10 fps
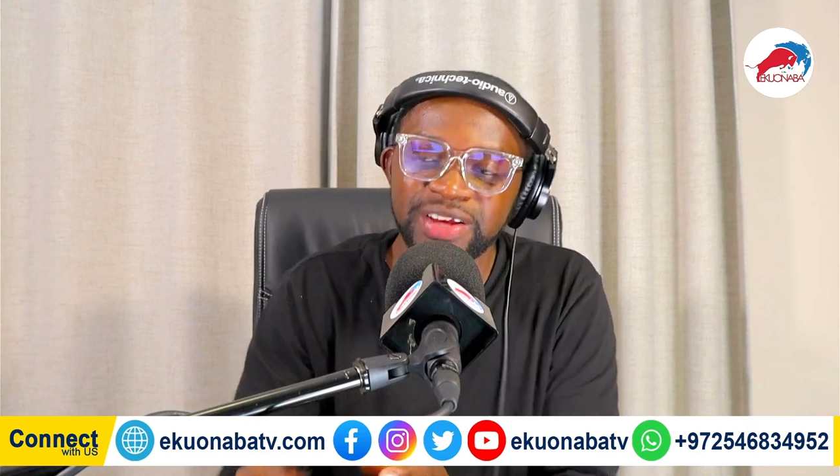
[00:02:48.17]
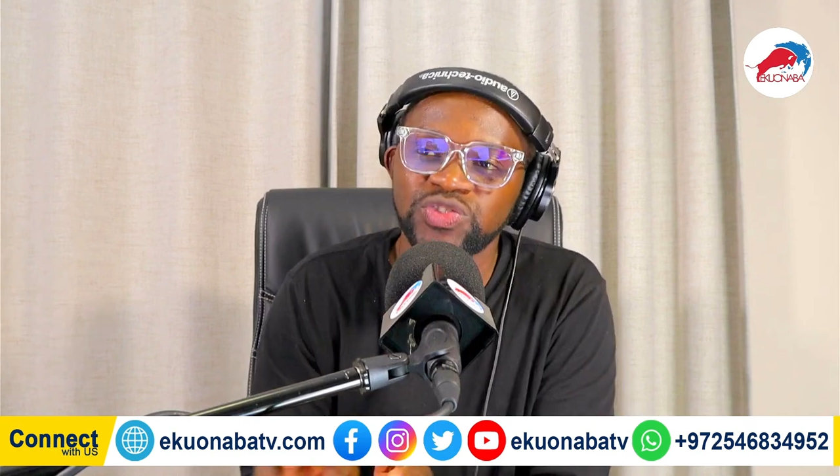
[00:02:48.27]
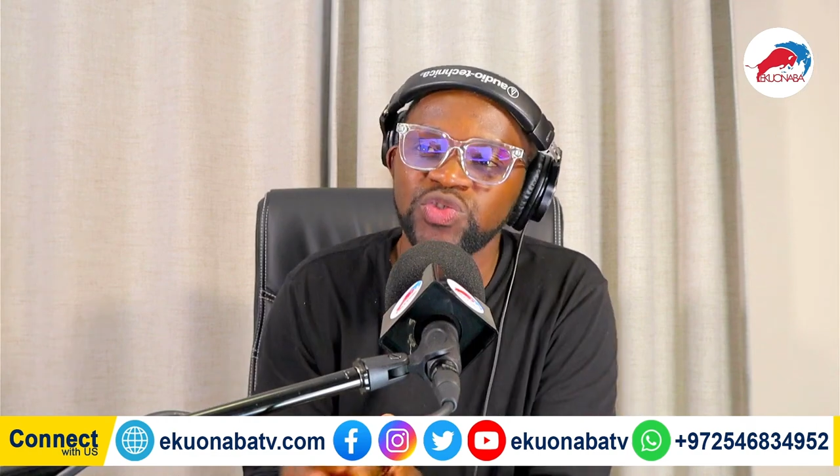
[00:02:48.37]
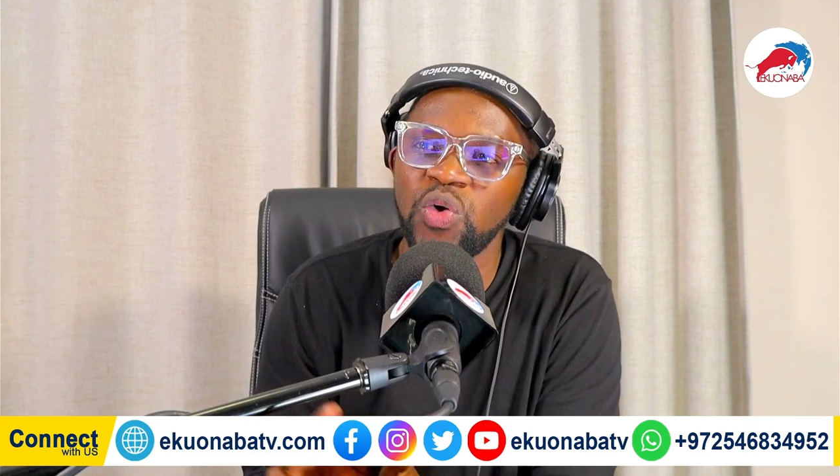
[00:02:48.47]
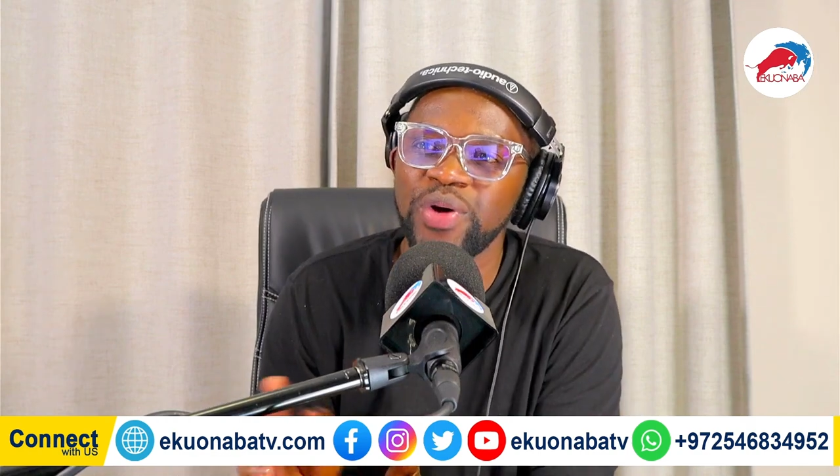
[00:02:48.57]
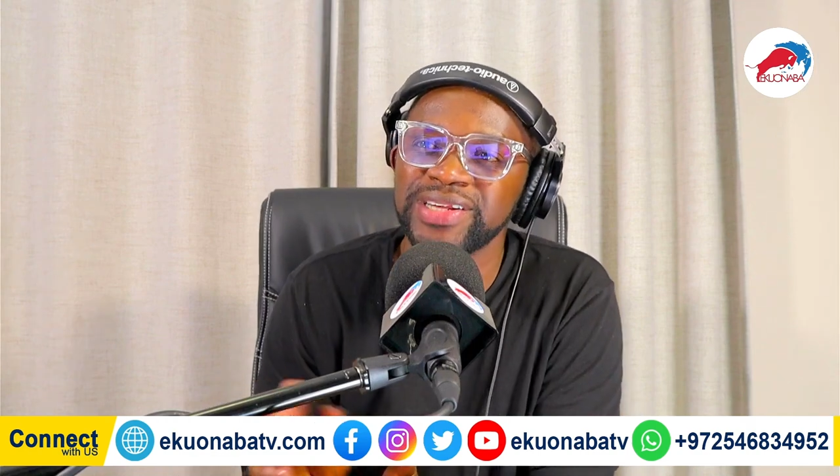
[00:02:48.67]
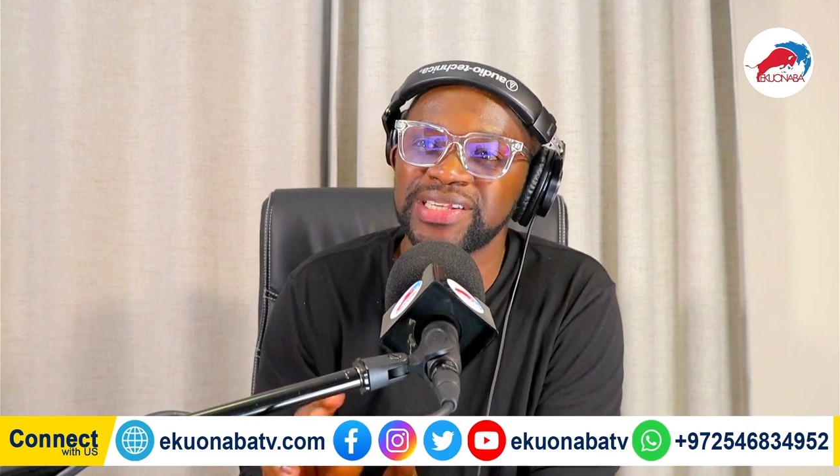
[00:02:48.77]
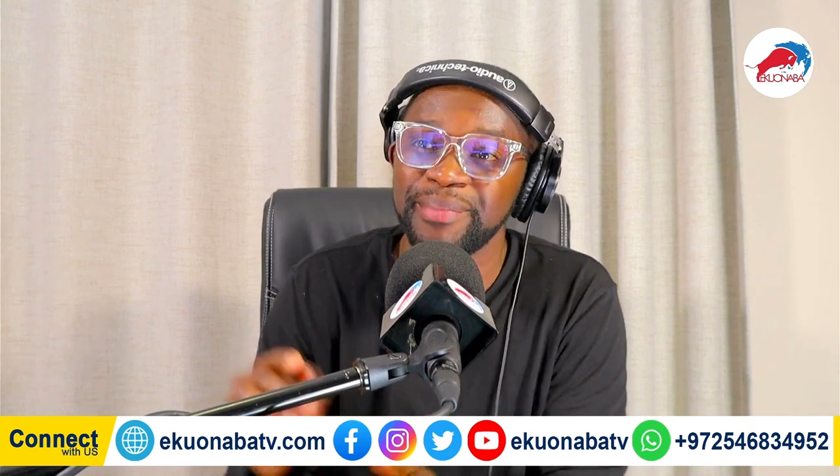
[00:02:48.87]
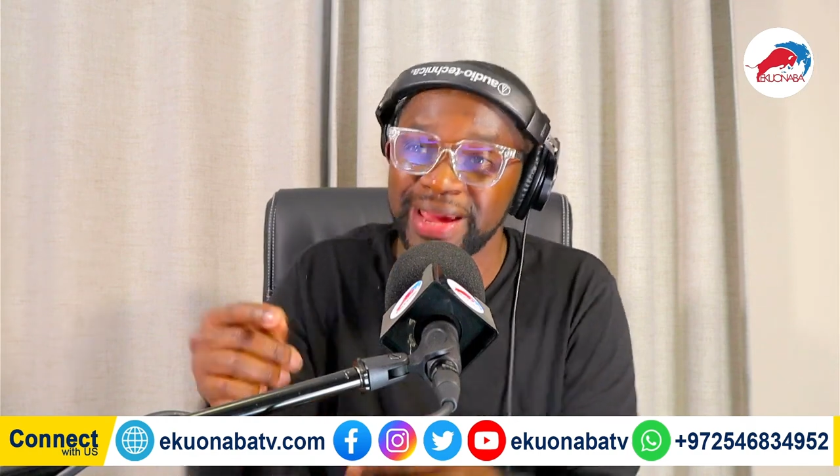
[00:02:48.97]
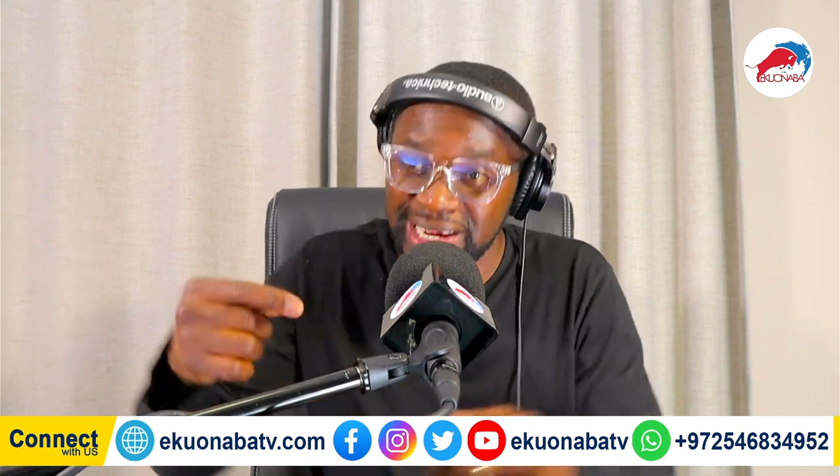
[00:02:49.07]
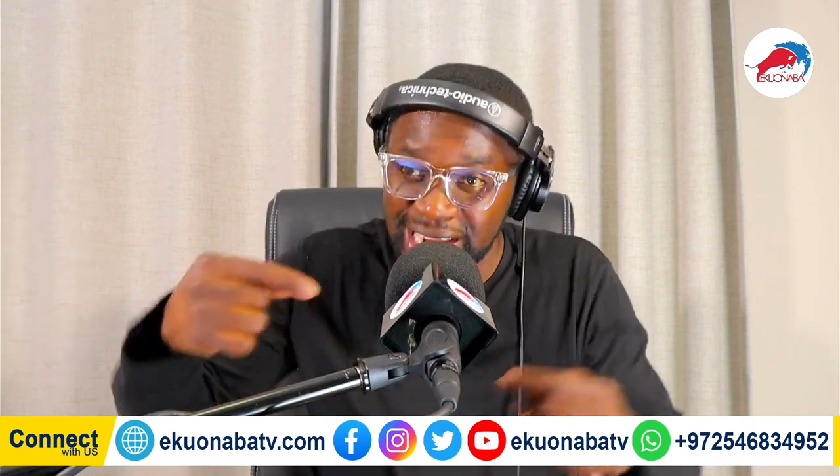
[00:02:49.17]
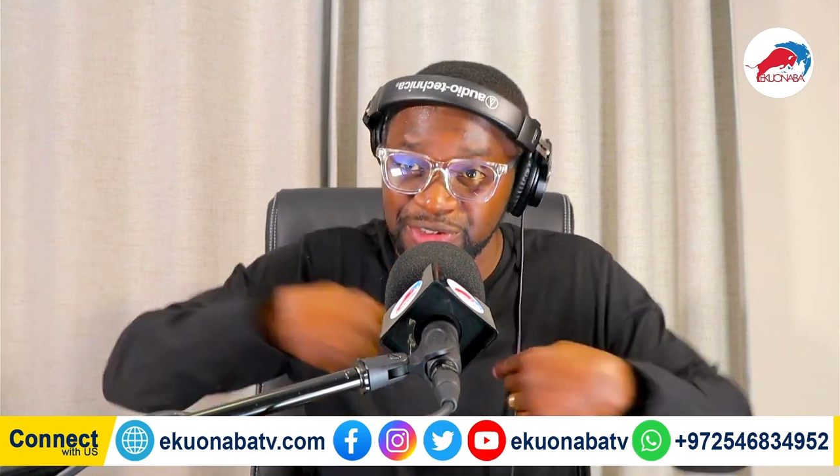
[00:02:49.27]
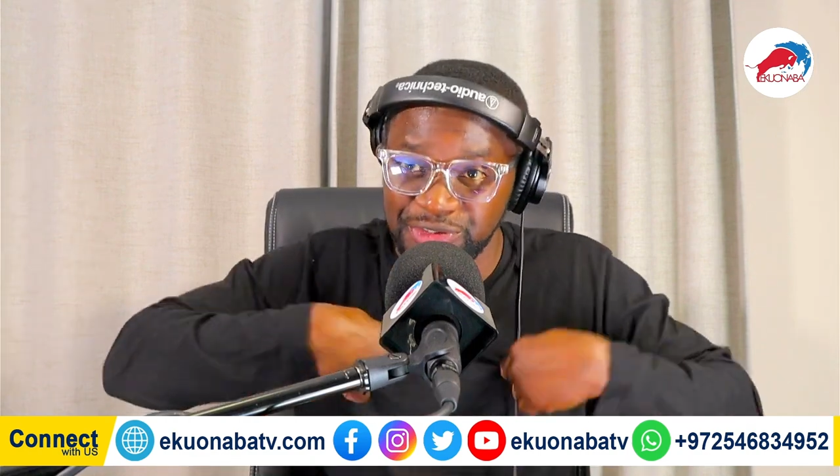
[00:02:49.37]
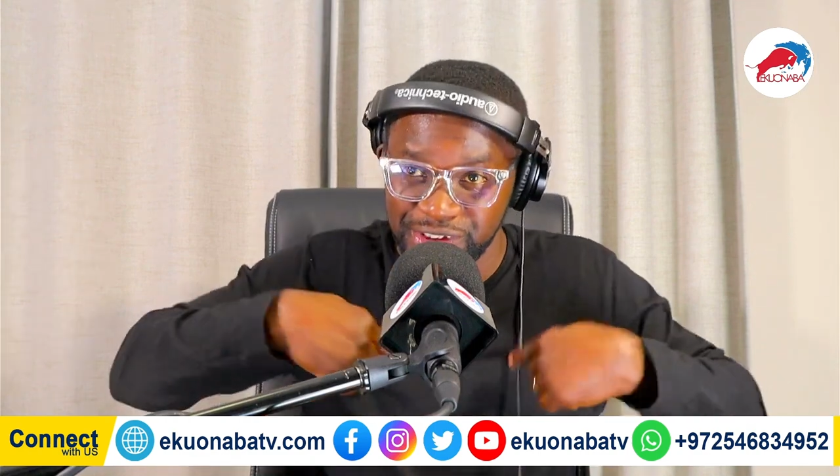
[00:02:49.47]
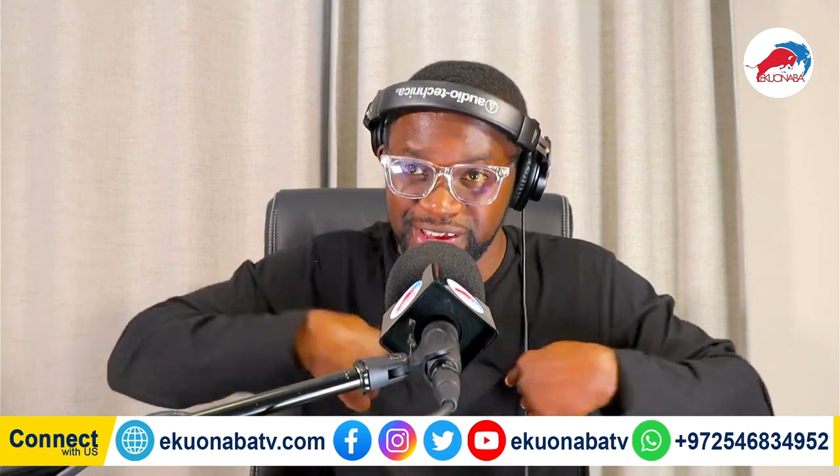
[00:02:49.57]
no way it's a mere
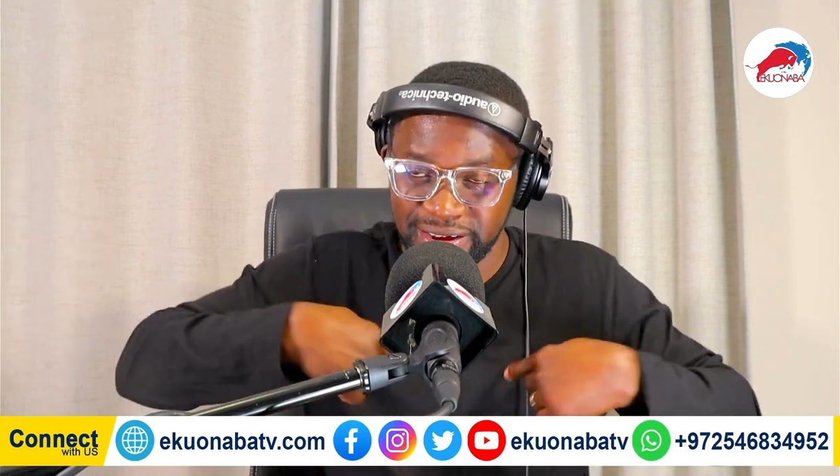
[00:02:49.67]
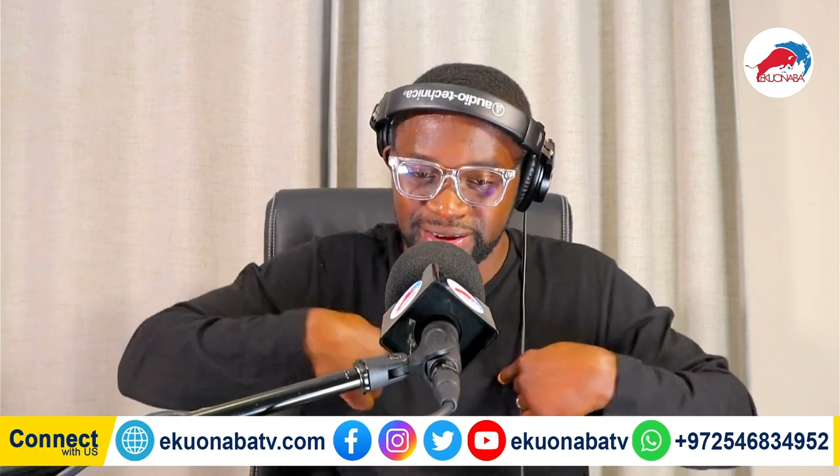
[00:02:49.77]
lifey.